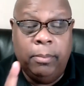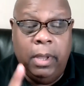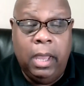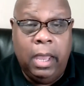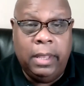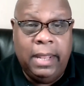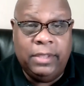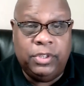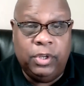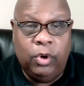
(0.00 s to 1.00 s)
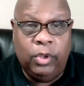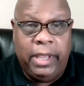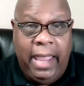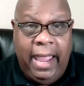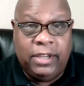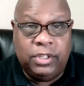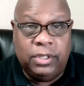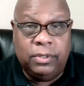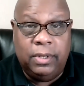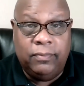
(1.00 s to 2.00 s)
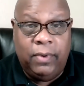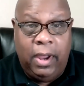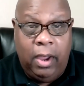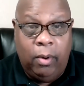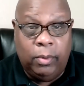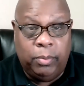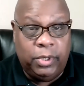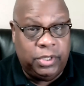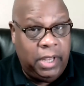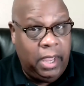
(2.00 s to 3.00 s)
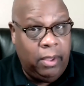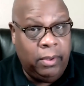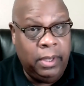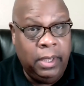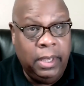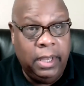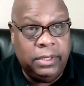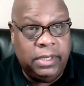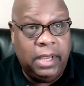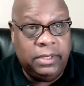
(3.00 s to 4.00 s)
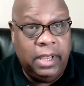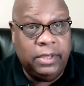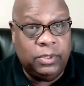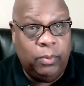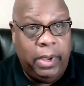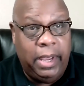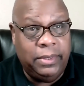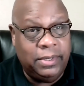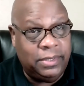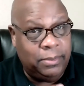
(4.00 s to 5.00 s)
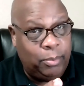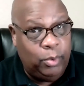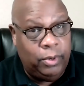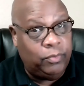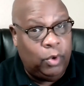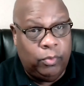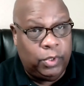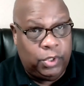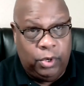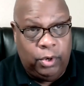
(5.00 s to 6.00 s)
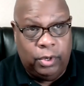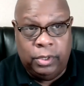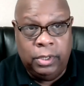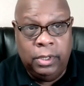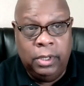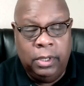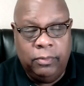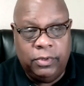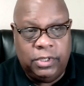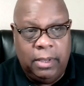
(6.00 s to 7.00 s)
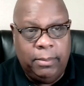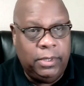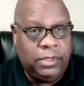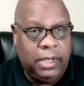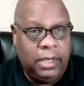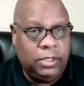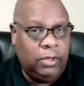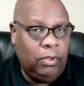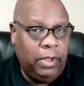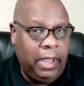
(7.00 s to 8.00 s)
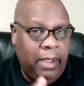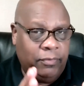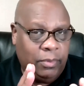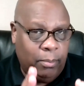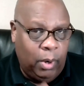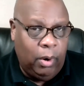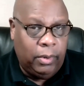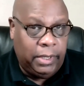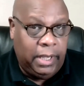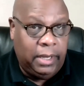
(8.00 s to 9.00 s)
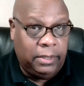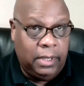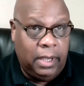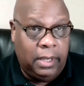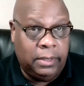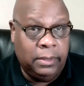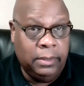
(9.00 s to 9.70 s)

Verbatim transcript: Uh, and that's the early action for Howard, which now it's eight days away. This is the point of no return. For some of these things, you only have tomorrow to get it done.